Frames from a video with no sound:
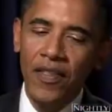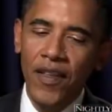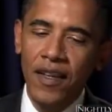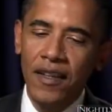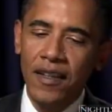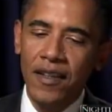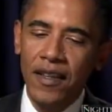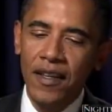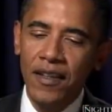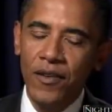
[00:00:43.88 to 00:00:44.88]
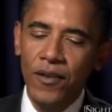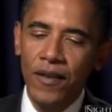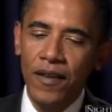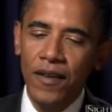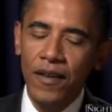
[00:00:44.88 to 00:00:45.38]
think that
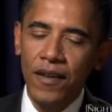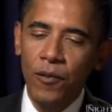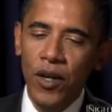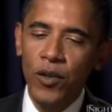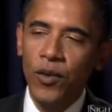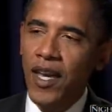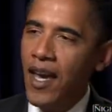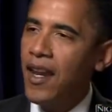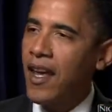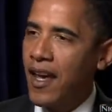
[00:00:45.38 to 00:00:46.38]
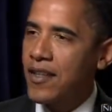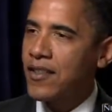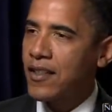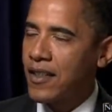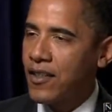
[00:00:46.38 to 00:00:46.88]
what you can
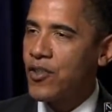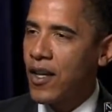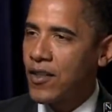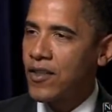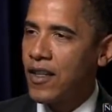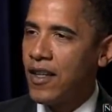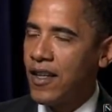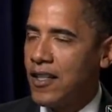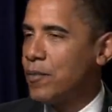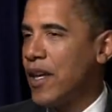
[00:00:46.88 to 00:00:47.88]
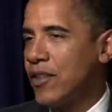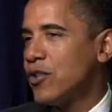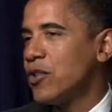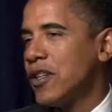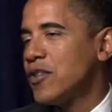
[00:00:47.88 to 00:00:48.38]
ask a judge is about their
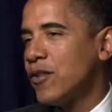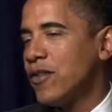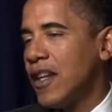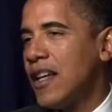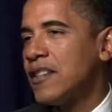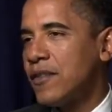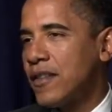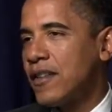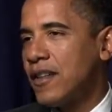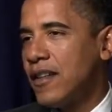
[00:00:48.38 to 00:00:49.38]
judicial philosophy.